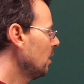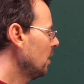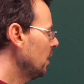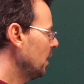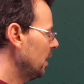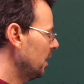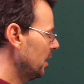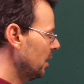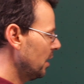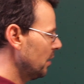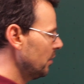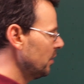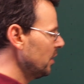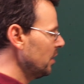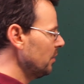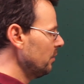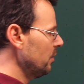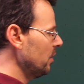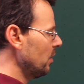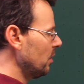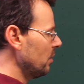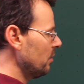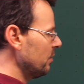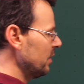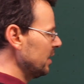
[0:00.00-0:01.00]
And now here
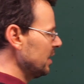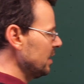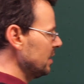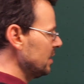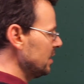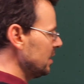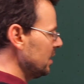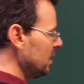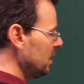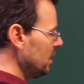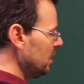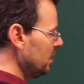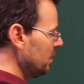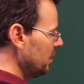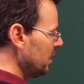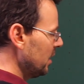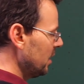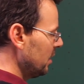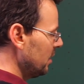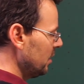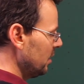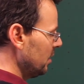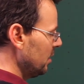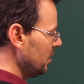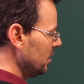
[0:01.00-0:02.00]
we already see
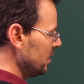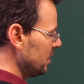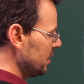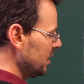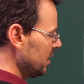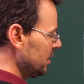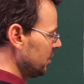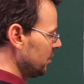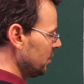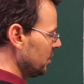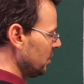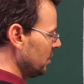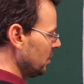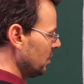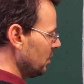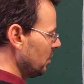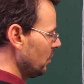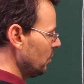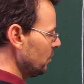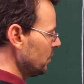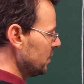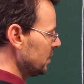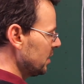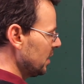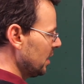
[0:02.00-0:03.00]
that such a
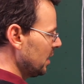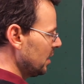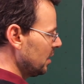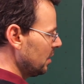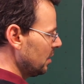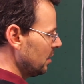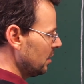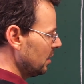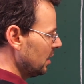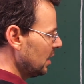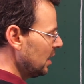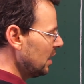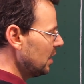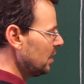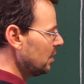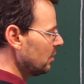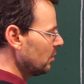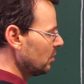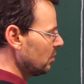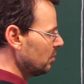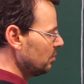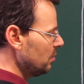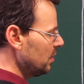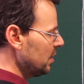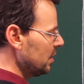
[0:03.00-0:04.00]
coset need
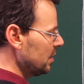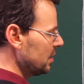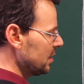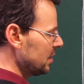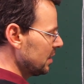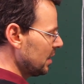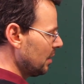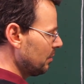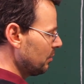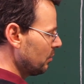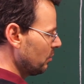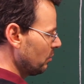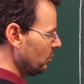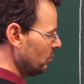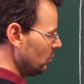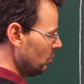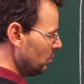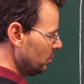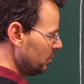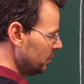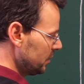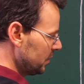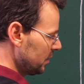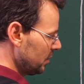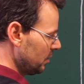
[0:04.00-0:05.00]
not be a
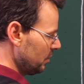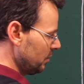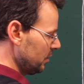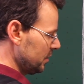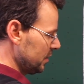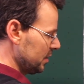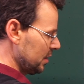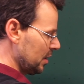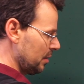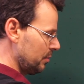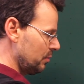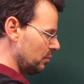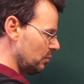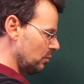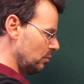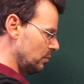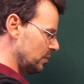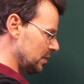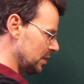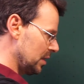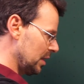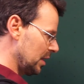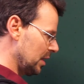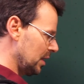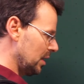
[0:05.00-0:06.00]
subgroup, so subgroup
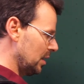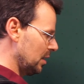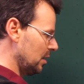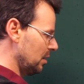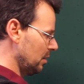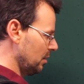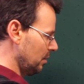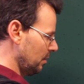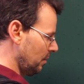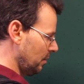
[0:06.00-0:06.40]
sign